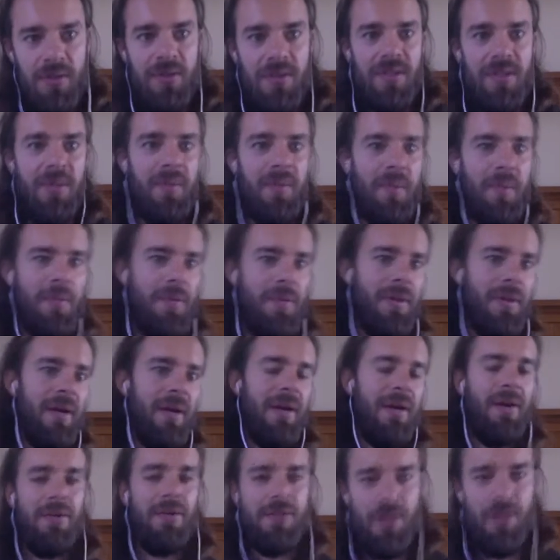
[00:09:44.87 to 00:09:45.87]
Some people are like,
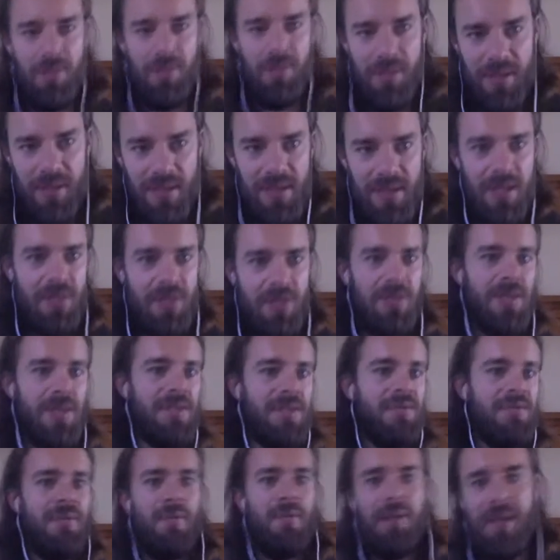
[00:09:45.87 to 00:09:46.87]
oh, it should be decentralized from
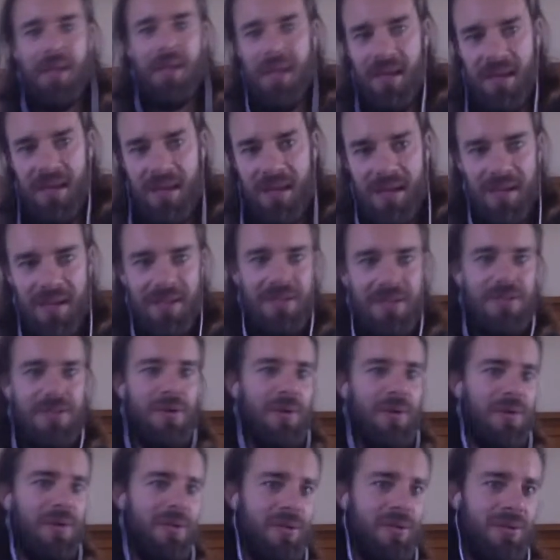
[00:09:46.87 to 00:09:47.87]
the beginning and
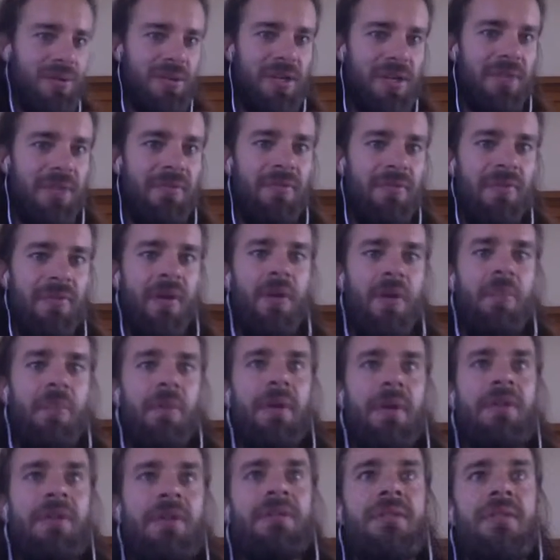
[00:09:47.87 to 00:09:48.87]
token holders should have a vote. But I
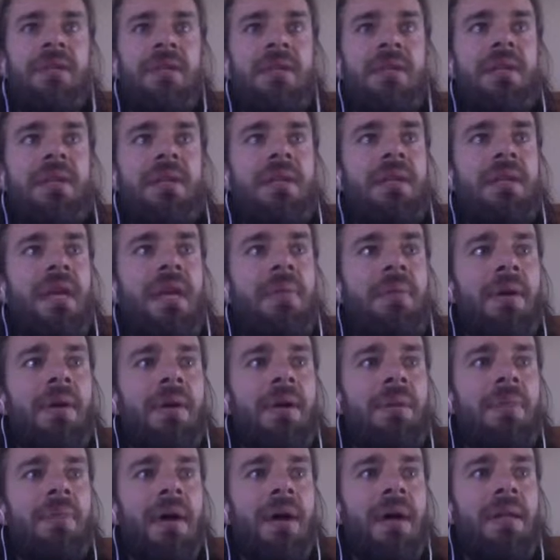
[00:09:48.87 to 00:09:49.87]
just think keeping in
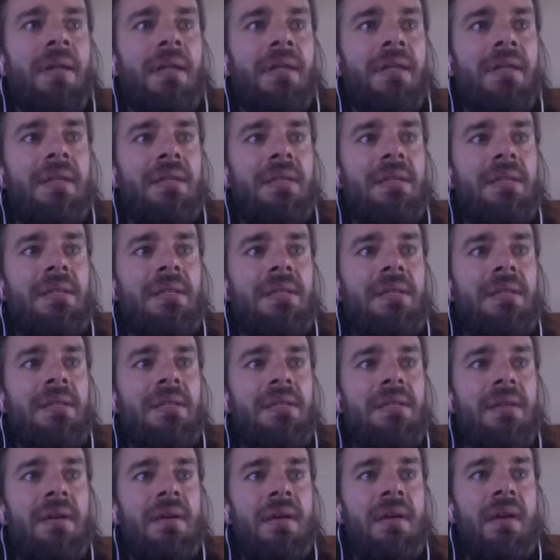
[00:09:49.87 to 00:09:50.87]
mind that these
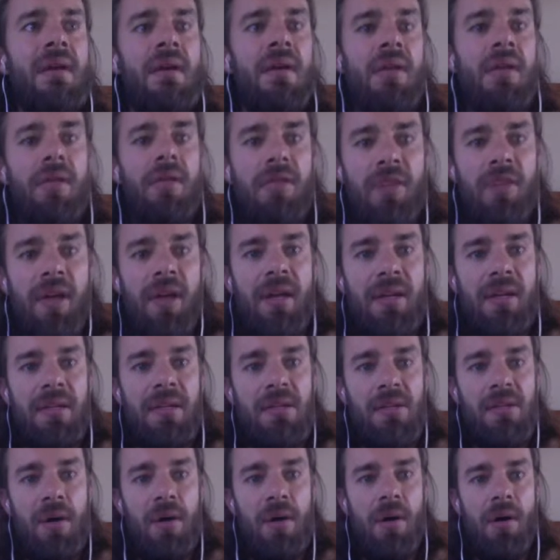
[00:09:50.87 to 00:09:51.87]
things
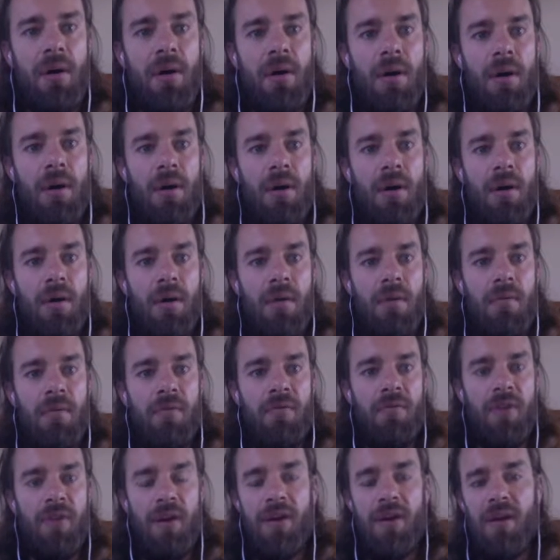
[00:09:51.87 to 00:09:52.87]
are
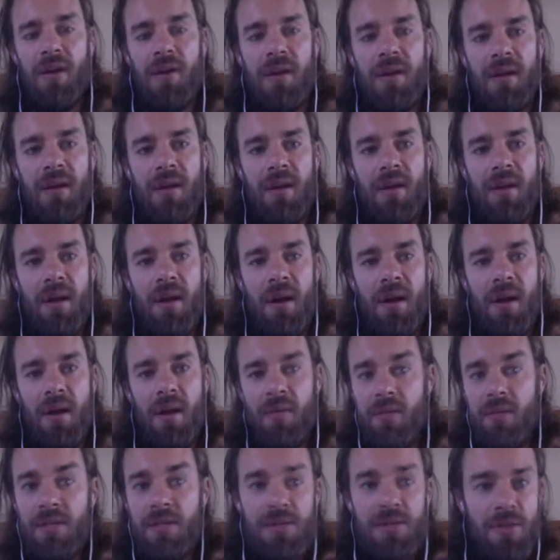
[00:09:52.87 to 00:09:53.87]
very
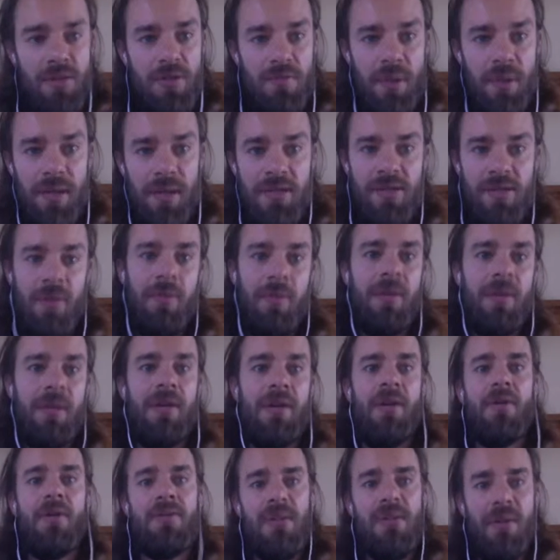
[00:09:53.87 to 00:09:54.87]
research-based. Nobody
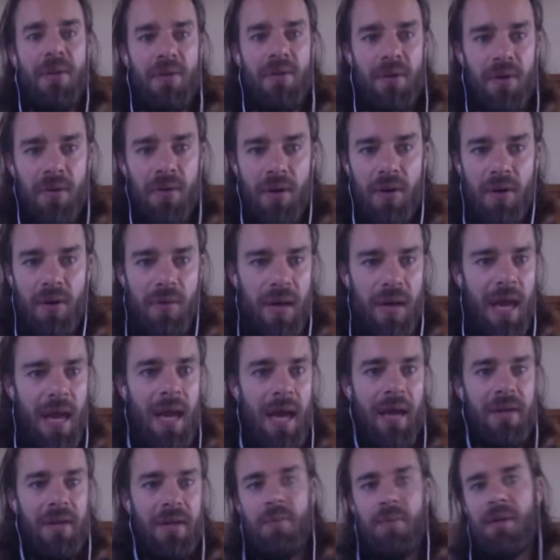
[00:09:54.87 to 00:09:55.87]
knows how they're going to
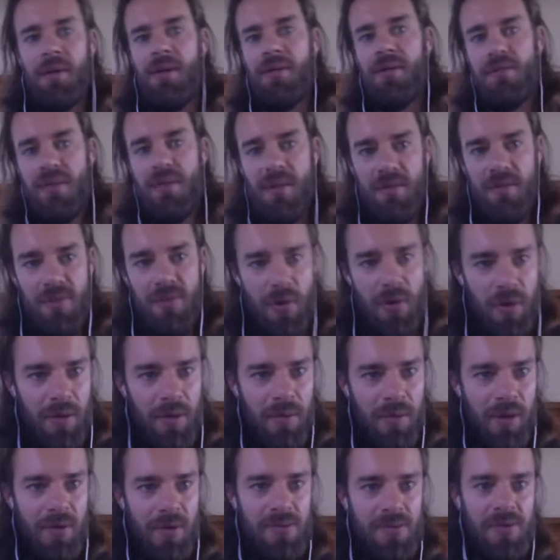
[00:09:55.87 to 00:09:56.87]
react. Nobody knows how the
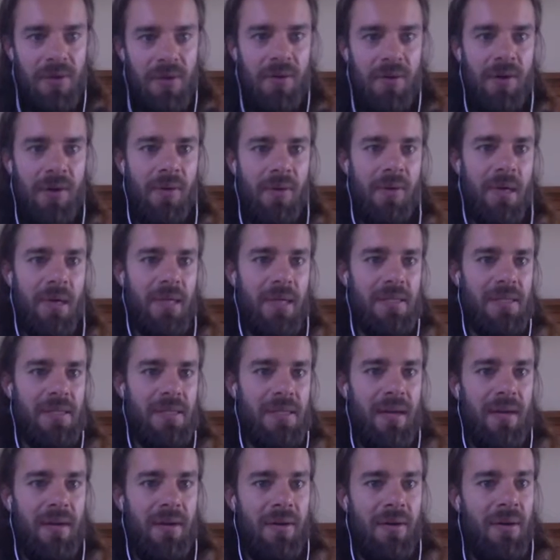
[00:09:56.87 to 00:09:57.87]
token models are going to work at
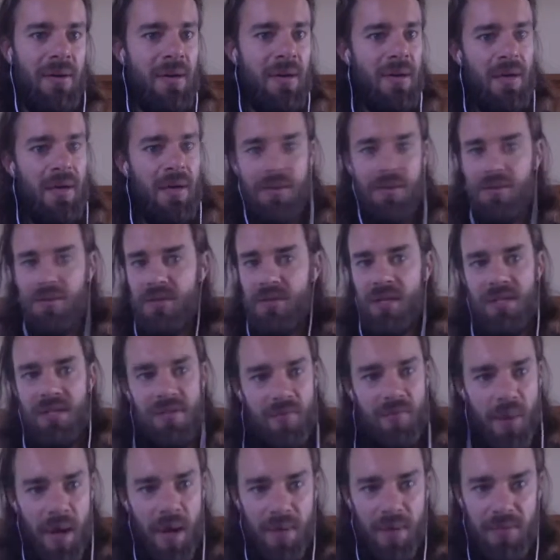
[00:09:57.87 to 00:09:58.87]
scale. There's tons
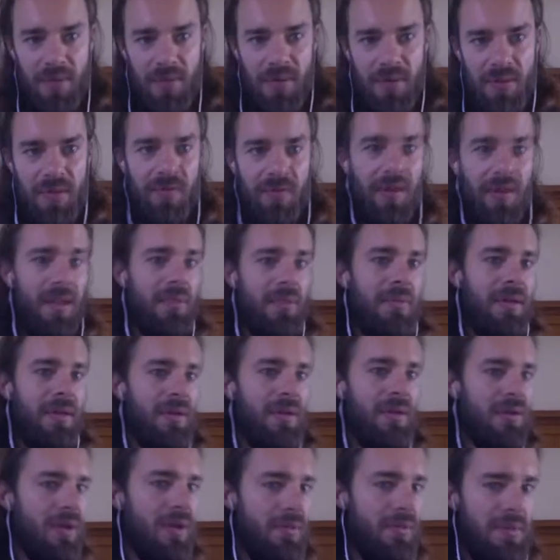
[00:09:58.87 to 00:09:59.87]
of problems with development.
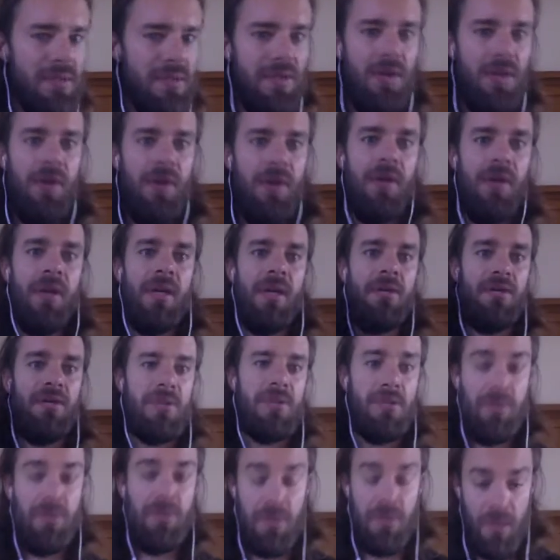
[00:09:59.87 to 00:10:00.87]
There can be security
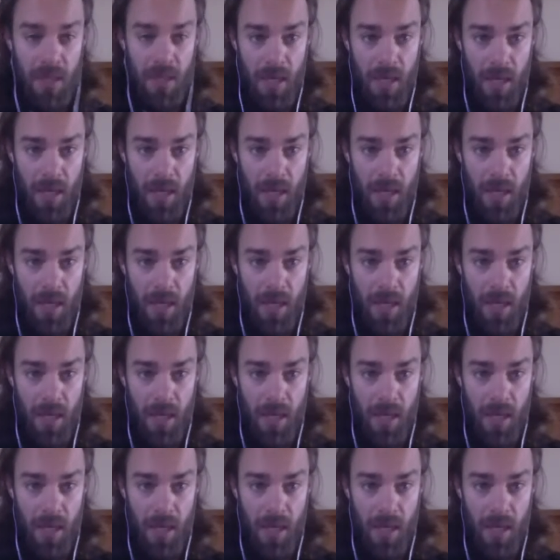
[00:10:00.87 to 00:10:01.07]
issues.